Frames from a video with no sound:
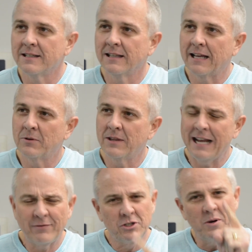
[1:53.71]
Like they
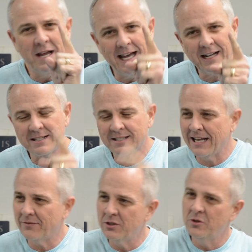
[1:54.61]
have to do X, they
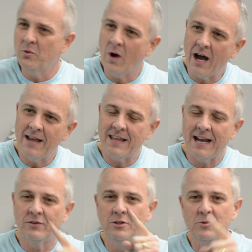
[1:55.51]
have to do Y, they
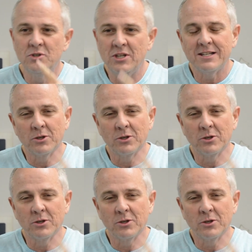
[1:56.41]
have to do Z.